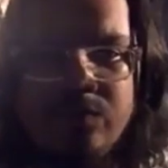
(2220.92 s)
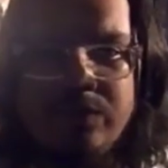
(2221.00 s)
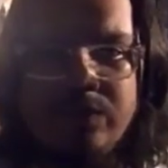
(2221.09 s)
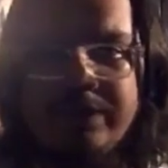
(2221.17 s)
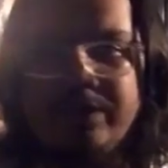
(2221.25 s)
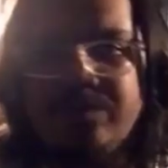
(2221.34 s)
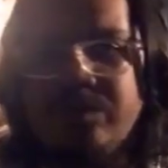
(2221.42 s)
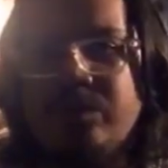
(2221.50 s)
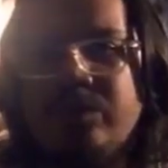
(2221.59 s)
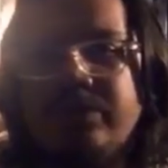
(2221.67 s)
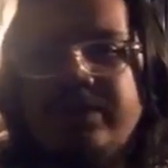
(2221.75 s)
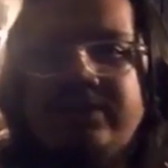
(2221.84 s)
again,
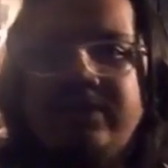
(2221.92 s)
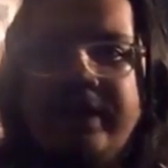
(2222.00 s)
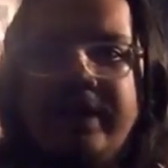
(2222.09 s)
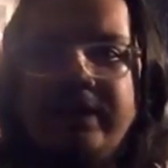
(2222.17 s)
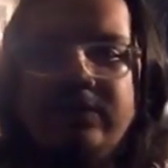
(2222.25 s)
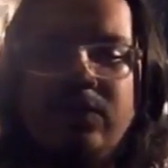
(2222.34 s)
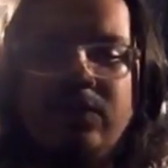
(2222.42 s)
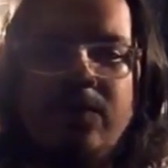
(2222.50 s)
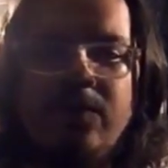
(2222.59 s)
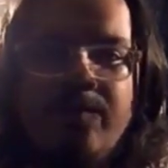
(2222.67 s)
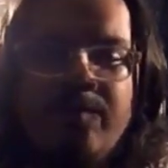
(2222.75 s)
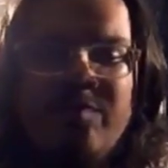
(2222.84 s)
we'll get to that. So
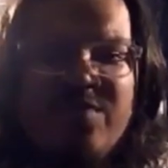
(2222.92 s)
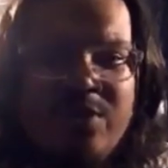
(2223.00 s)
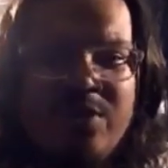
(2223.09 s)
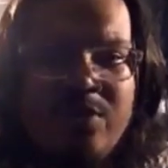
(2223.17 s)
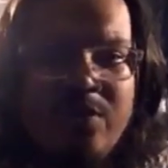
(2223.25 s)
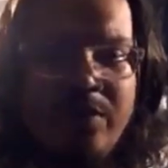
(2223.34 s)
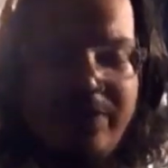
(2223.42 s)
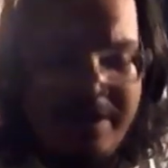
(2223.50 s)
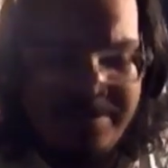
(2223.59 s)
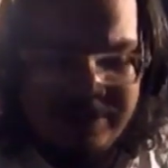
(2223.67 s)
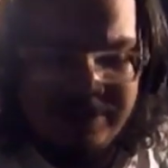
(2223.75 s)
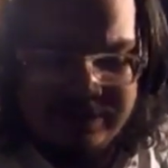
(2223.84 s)
with
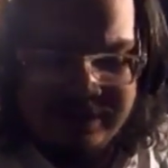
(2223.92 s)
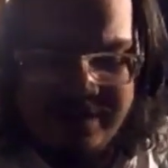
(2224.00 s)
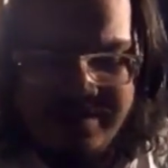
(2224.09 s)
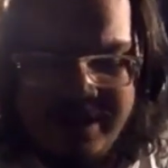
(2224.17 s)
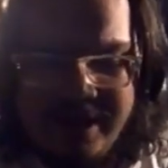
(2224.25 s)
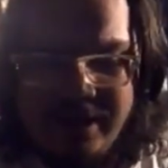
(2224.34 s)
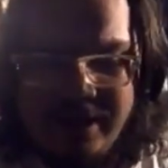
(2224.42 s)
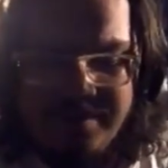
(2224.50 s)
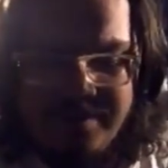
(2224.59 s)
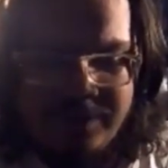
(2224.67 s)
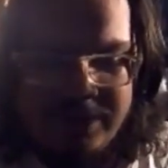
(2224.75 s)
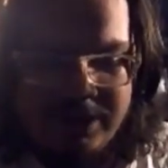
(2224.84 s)
that being said, man,
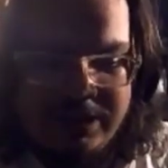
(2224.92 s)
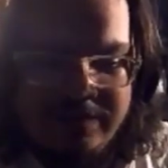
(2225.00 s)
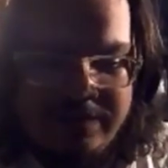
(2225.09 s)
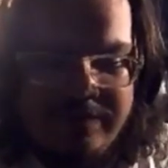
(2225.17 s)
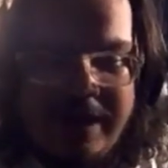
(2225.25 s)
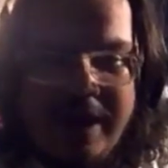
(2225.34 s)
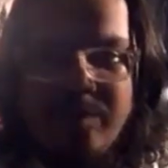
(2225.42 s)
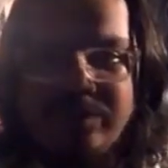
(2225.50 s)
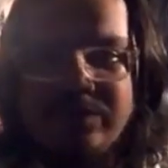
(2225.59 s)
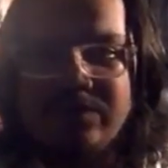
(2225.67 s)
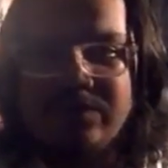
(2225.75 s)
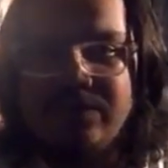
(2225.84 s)
I'm gonna leave now
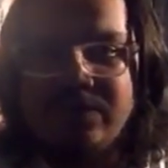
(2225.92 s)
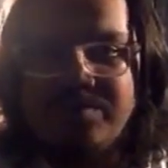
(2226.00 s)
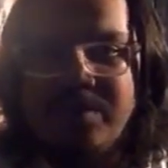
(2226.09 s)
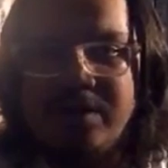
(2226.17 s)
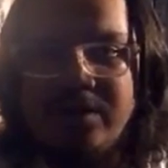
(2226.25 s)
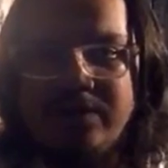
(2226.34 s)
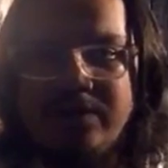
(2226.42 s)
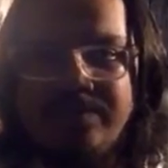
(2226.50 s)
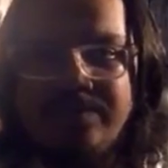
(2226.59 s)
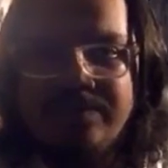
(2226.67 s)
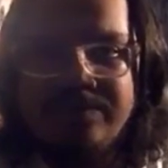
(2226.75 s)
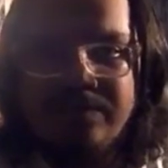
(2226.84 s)
with this first part
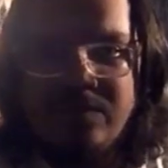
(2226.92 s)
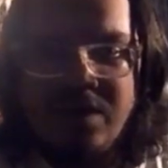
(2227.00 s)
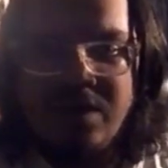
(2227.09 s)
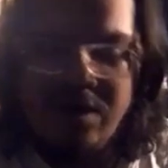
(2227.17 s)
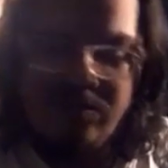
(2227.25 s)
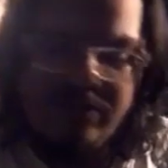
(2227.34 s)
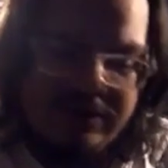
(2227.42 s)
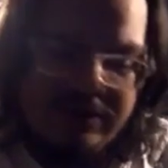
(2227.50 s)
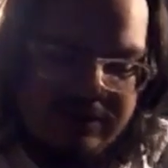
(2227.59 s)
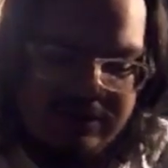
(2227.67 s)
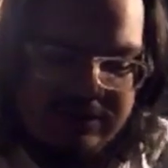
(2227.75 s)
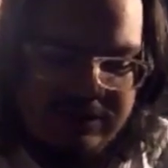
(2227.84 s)
already
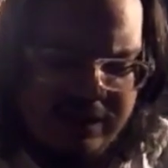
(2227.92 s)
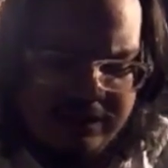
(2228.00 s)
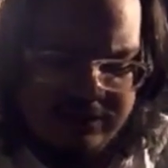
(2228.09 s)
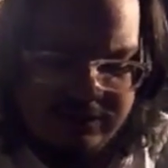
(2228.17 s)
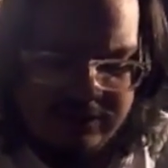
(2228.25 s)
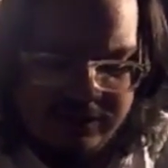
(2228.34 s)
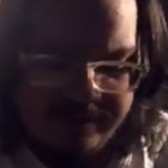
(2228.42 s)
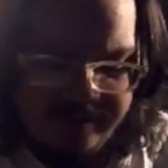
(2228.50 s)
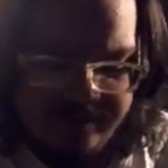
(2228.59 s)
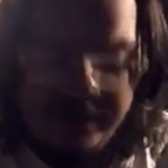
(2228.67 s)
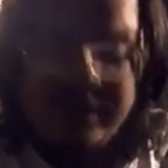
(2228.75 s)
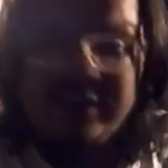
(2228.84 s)
discussed
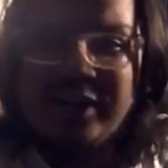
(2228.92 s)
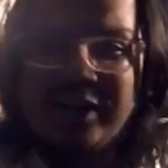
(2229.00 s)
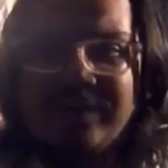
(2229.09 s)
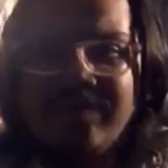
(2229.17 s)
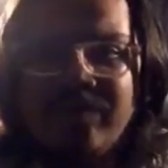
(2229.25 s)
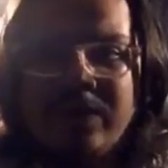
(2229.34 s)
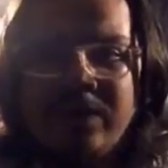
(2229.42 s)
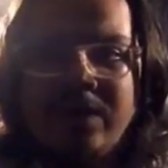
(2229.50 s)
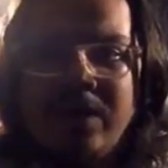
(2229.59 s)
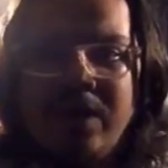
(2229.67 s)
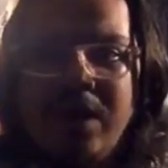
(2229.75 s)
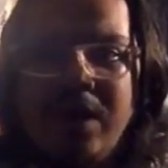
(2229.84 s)
and done.
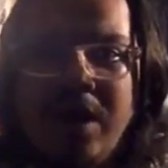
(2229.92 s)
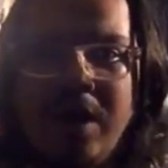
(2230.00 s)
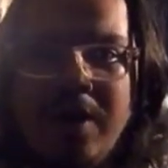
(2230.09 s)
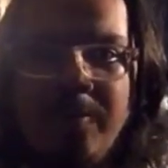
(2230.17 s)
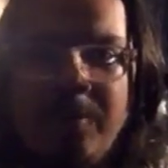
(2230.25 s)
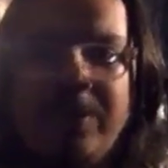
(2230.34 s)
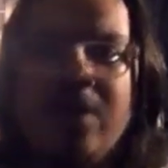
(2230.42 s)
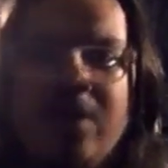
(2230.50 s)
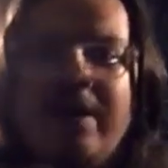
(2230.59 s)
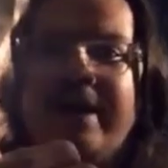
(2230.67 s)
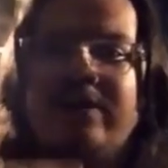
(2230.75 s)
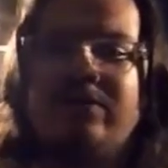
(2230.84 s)
We are
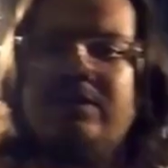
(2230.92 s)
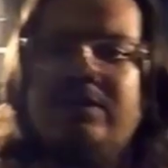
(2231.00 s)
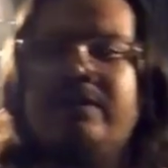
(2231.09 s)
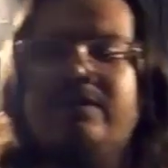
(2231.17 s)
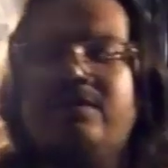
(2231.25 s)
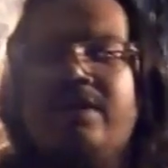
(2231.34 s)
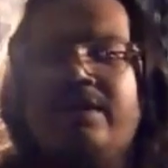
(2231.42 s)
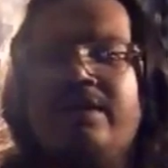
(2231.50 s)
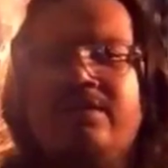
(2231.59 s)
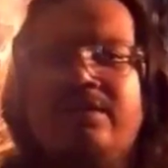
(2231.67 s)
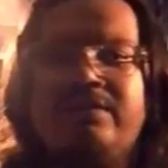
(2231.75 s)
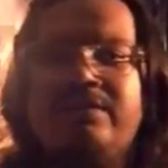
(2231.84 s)
actually inside. It
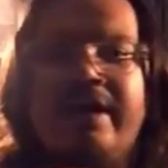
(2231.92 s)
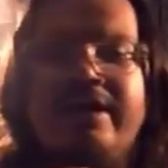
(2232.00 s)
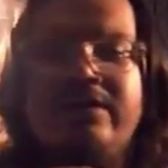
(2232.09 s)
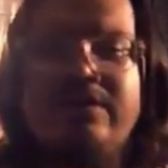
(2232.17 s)
is actually